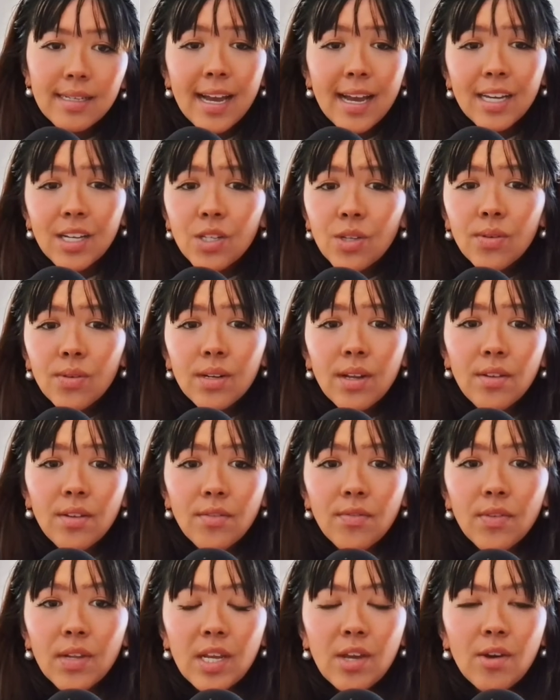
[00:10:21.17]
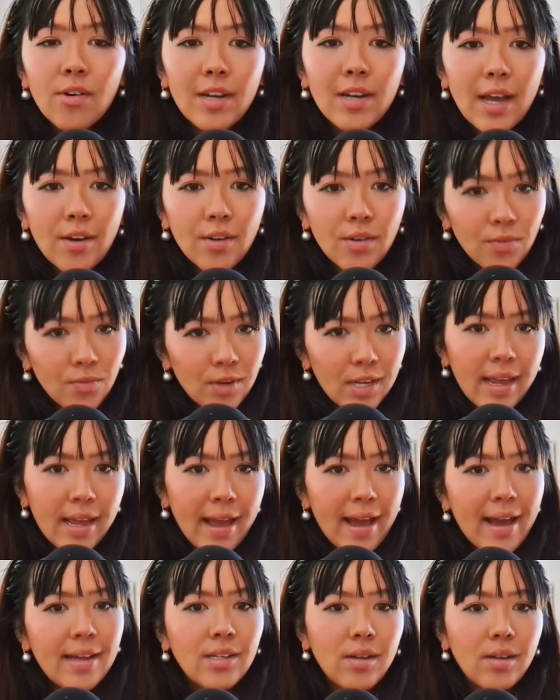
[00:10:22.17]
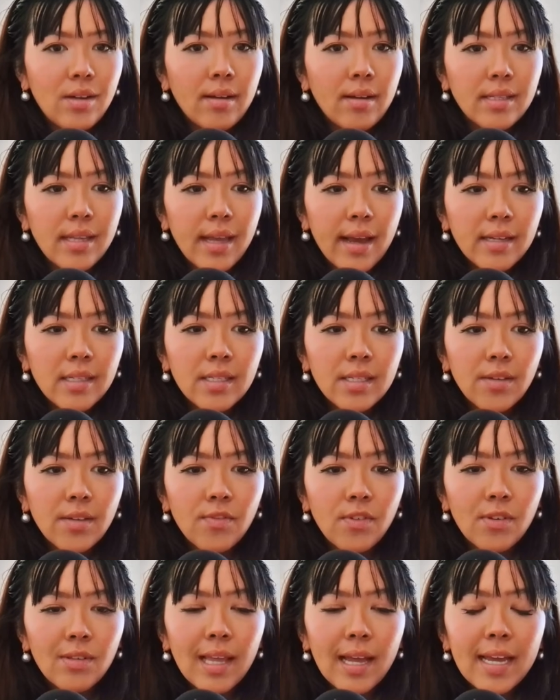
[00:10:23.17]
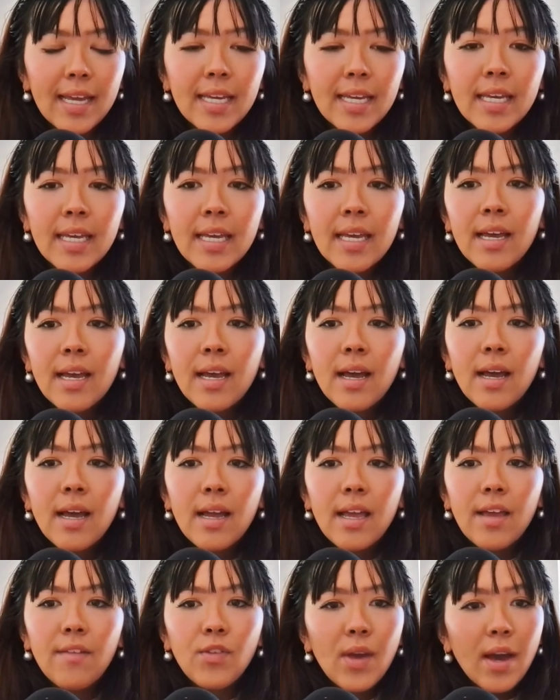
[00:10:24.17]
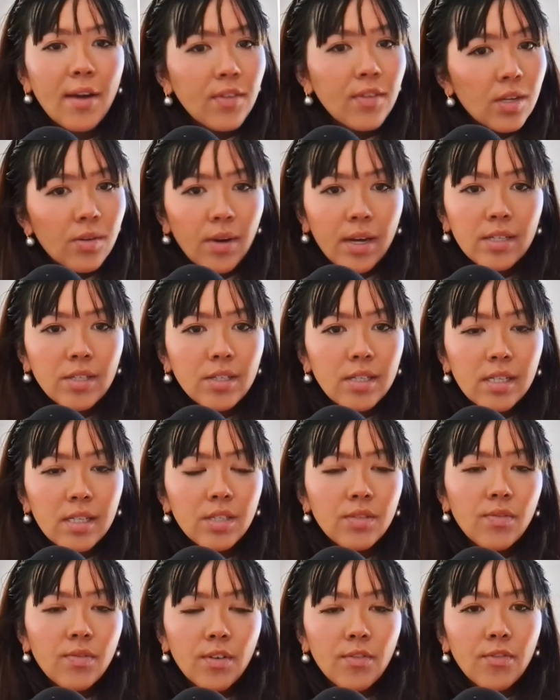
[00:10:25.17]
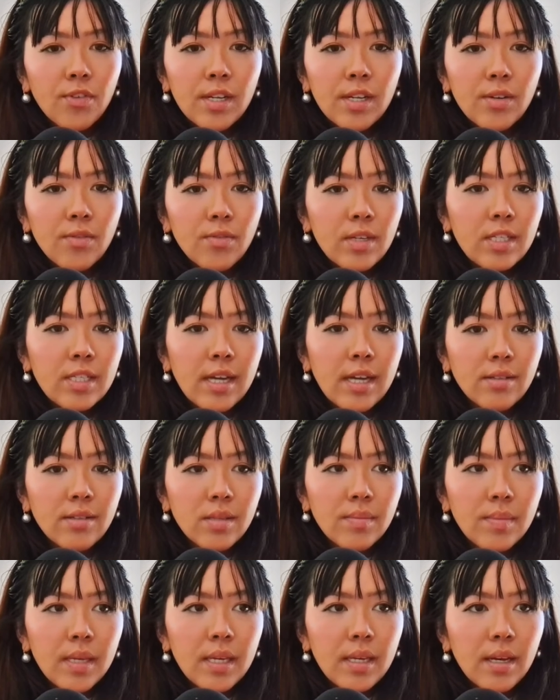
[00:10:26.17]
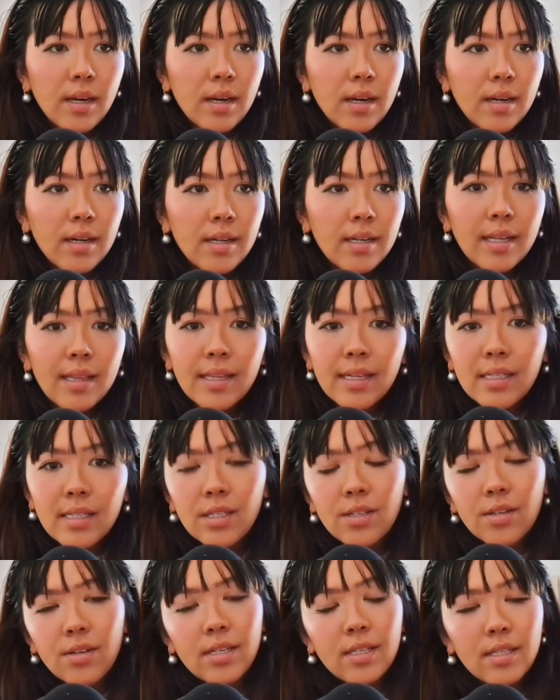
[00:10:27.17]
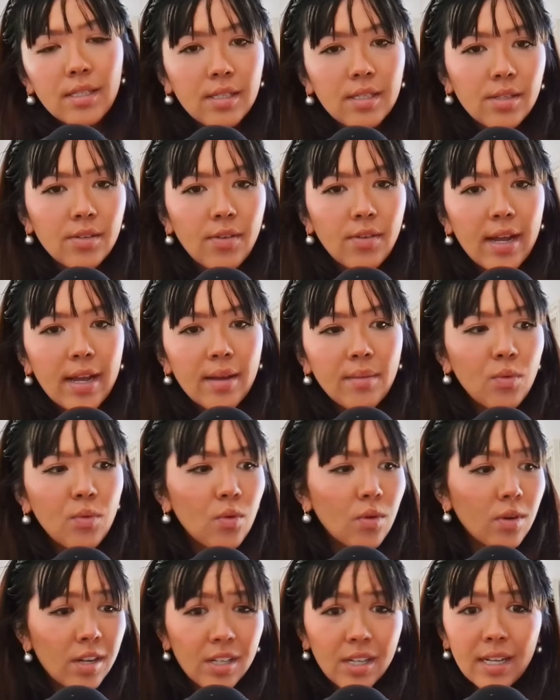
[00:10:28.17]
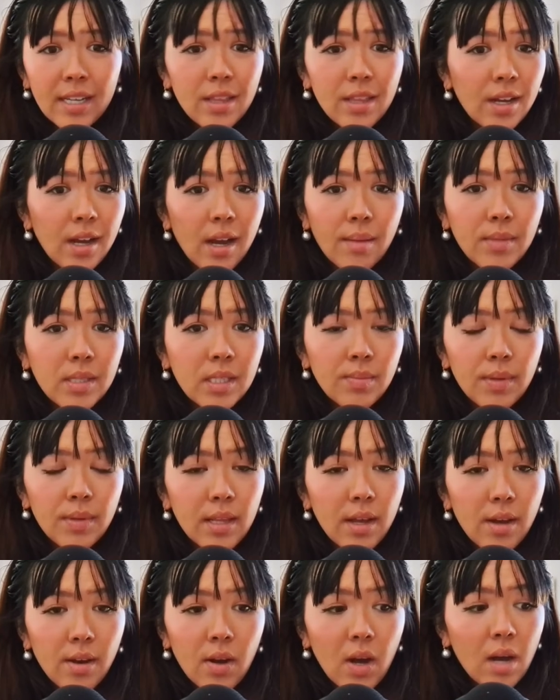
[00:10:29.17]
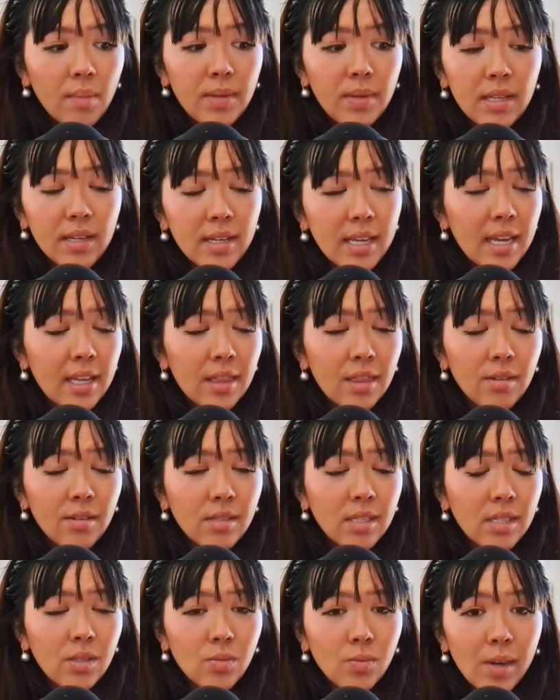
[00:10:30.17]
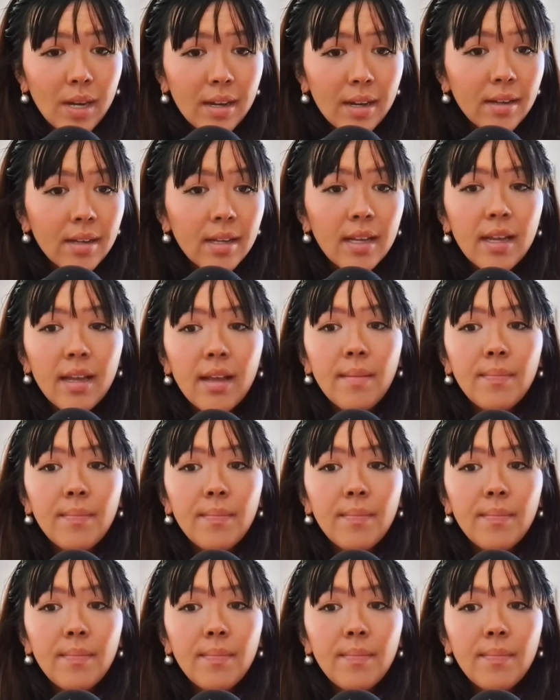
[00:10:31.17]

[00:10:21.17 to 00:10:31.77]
I can do another video on how to re add context if you'd like. If you have any questions, feel free to reach out to me on LinkedIn or Instagram or in the comments below. I'll be looking at those as well.